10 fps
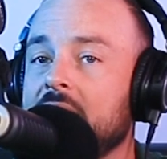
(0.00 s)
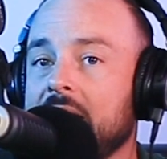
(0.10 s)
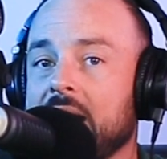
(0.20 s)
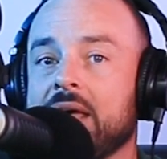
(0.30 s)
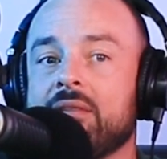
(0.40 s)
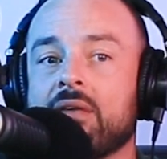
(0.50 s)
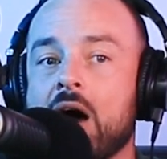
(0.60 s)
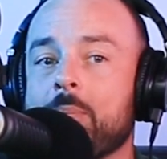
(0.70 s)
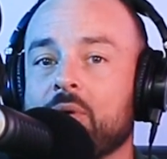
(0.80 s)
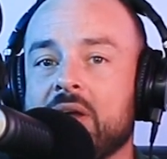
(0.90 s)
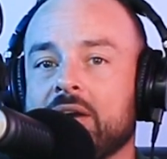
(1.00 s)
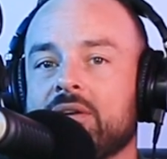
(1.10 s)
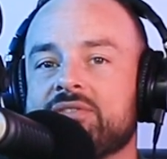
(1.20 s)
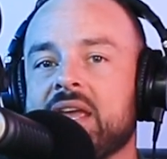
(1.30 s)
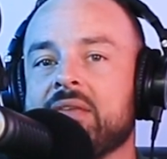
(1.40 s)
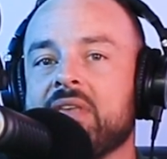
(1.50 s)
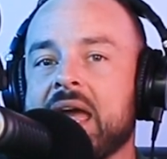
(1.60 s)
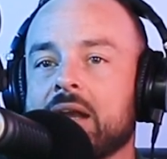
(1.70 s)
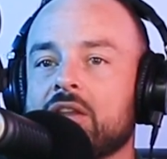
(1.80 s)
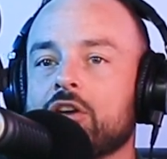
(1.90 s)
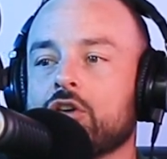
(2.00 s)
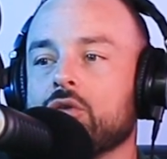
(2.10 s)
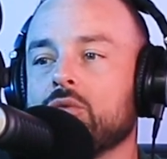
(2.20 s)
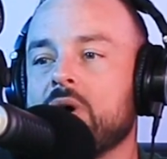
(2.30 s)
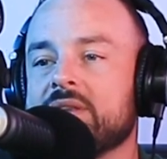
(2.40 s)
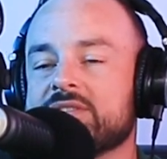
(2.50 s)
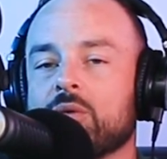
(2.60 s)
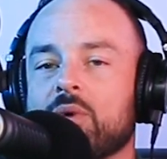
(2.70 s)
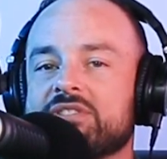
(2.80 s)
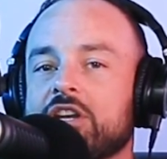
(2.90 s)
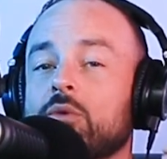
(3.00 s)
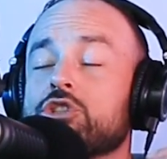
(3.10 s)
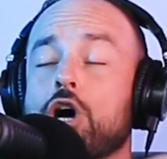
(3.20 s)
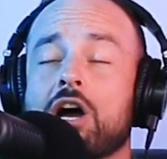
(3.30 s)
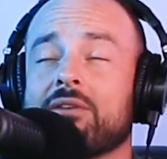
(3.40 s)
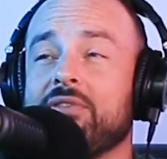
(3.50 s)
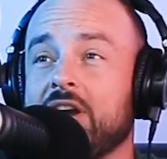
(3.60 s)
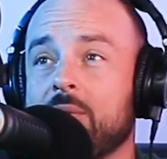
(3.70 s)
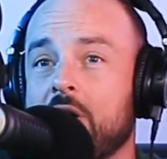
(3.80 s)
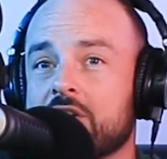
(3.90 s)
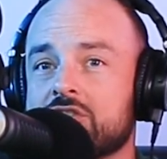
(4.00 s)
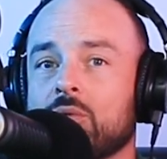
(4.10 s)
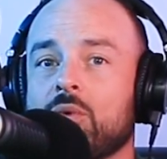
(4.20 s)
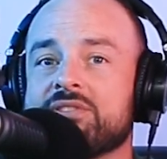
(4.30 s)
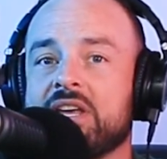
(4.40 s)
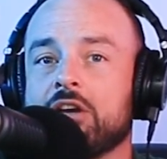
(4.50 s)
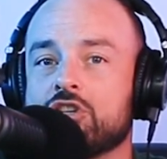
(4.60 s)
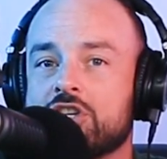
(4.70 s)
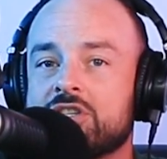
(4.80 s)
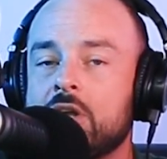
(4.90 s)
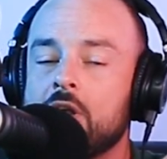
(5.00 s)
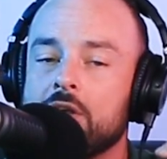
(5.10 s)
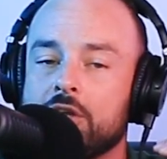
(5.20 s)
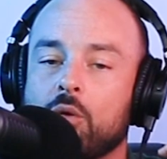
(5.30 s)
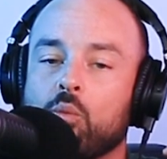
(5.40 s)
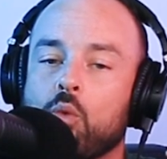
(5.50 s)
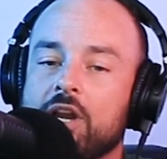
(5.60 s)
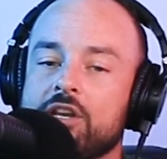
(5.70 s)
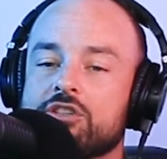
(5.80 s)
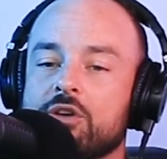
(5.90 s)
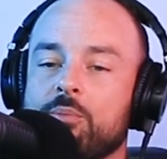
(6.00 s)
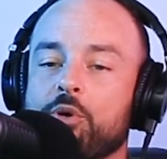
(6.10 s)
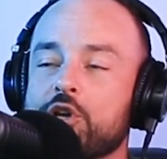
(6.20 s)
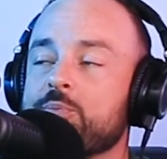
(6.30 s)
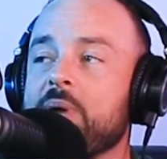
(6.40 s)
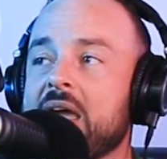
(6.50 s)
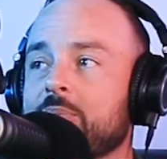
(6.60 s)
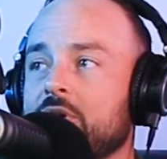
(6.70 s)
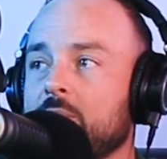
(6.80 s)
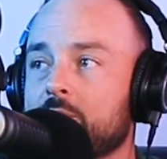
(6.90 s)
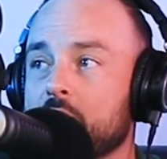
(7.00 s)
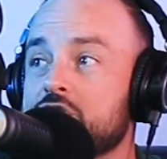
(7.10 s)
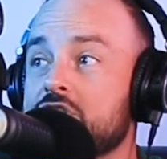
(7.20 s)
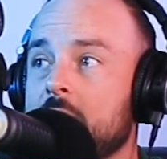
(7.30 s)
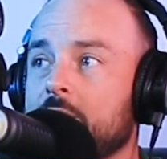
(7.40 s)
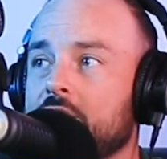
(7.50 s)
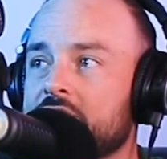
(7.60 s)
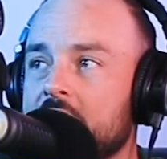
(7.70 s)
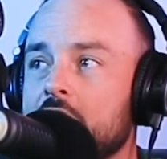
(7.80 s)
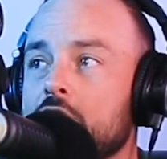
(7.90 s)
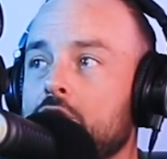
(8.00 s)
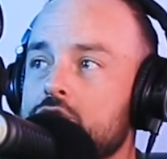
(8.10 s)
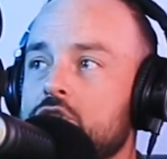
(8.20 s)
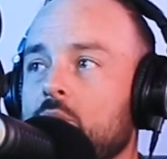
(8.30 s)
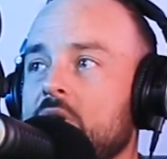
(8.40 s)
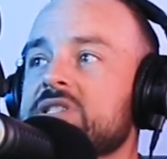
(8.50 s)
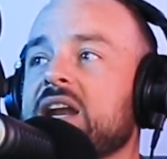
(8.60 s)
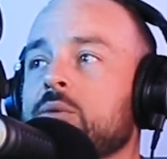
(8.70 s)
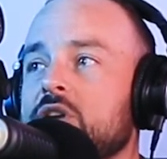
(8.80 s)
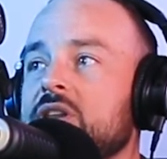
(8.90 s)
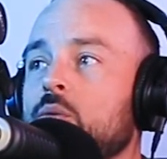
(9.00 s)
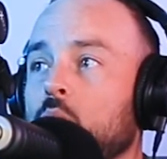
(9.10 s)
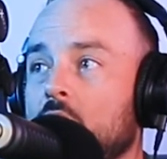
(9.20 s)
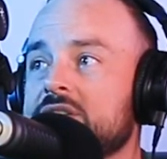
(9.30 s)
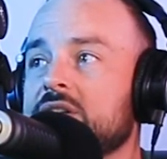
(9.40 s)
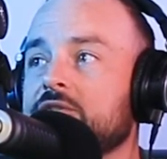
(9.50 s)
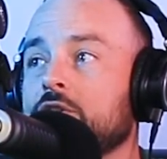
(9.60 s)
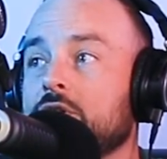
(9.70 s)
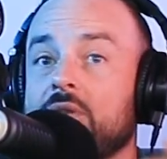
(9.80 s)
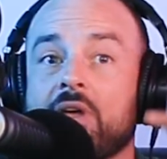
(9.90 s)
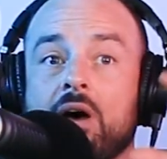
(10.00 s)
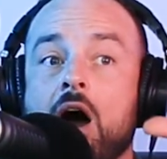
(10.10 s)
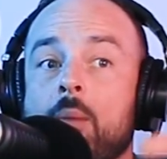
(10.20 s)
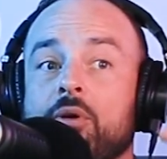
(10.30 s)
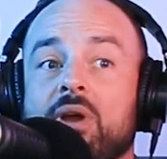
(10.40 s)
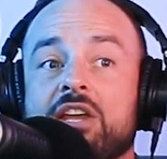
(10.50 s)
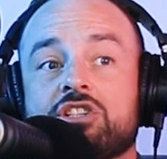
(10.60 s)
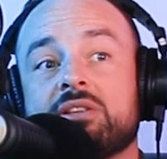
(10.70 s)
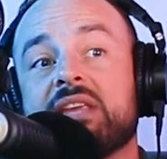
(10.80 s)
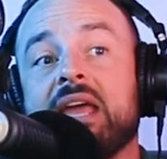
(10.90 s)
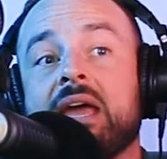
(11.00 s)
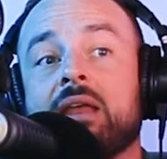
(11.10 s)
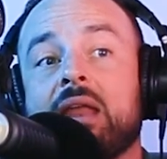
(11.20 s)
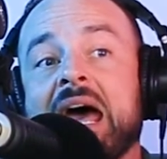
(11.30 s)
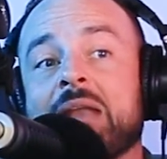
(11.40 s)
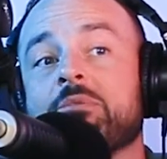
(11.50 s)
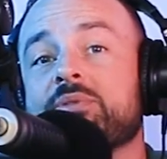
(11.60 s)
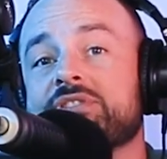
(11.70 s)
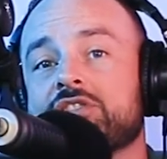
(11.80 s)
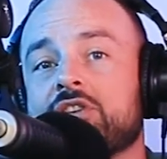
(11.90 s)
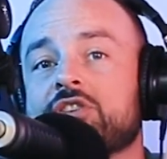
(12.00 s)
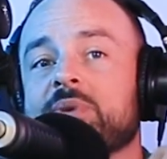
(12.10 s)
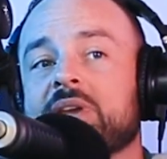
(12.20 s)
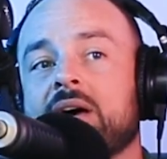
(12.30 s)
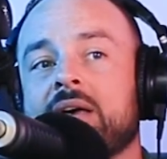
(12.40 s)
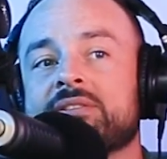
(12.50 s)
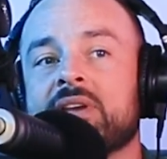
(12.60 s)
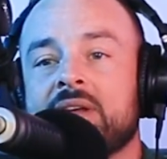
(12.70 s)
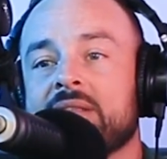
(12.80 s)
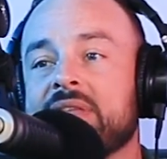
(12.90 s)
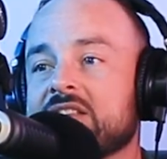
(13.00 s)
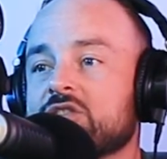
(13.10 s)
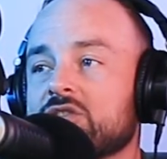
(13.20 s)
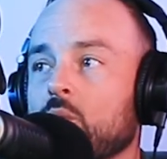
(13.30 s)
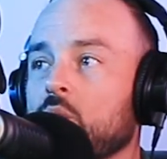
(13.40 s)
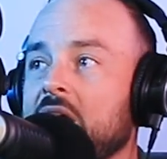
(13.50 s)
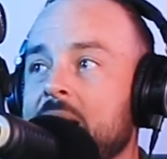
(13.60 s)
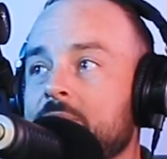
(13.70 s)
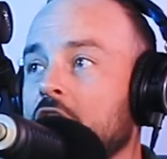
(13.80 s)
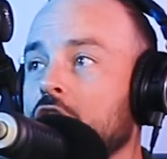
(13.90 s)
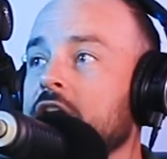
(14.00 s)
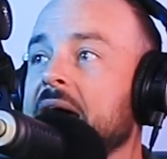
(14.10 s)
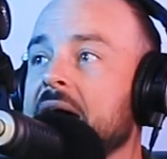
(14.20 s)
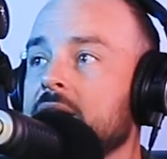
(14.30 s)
And the operators and the analytical ones, the ones that don't talk very much, the ones that are just, wanting to push paper and push numbers, those are the ones that I really wanted for the operations and admin positions, because that's what I'm not good at.